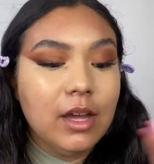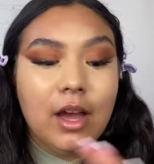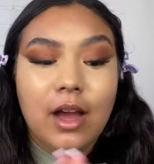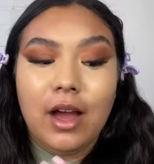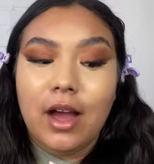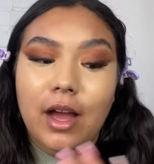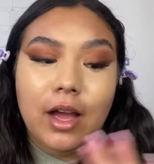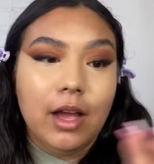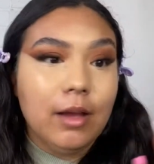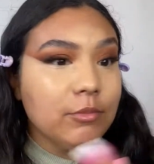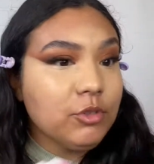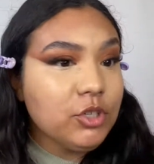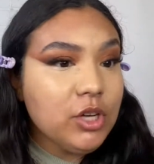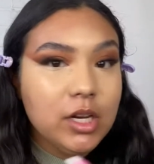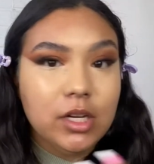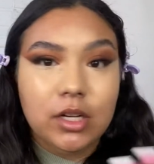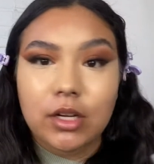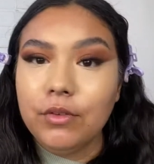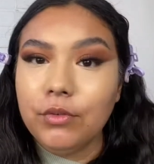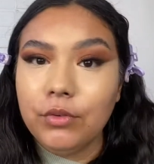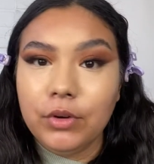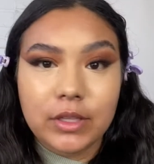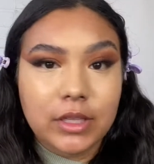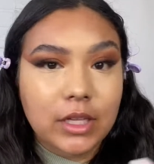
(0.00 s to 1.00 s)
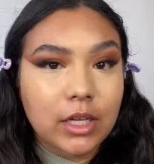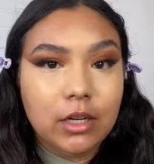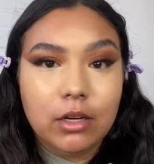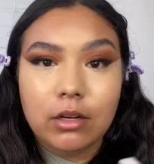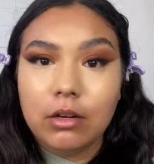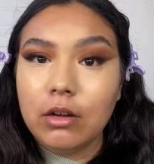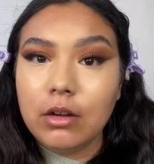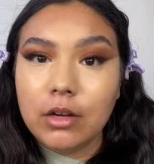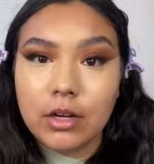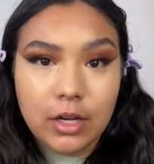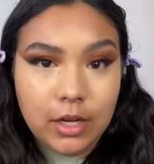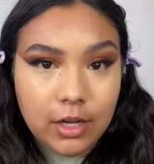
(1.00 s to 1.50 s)
I'm trying to avoid that at
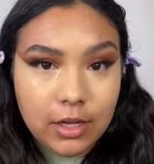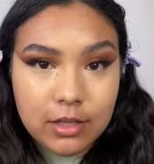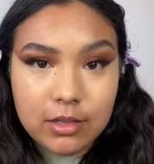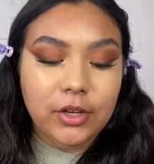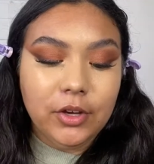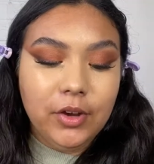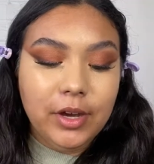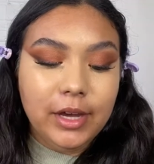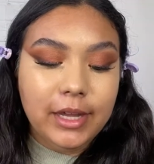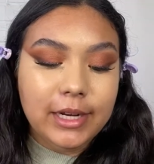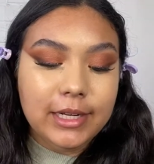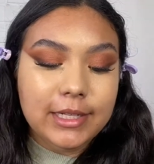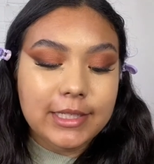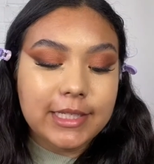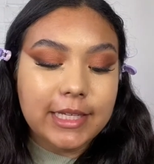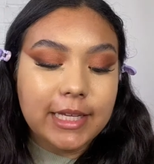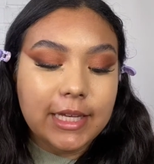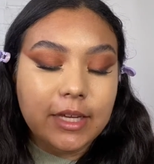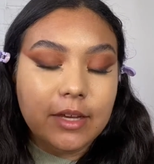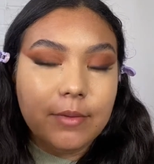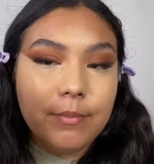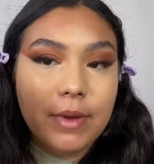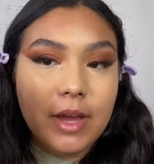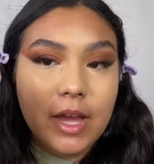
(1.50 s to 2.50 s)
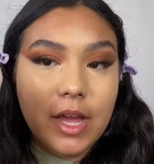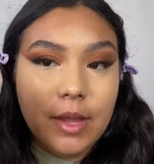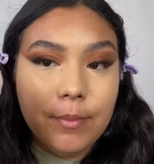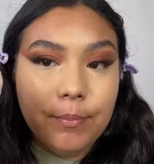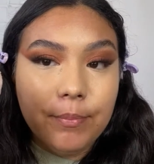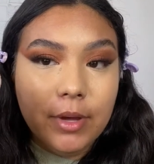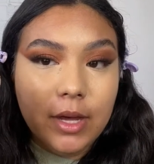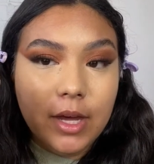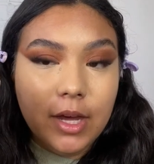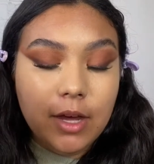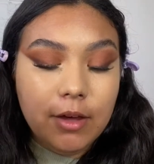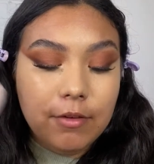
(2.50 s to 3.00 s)
all costs. Go ahead and take my
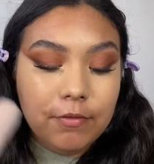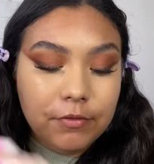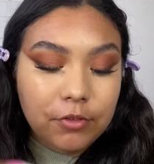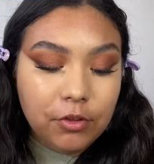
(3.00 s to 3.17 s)
puff.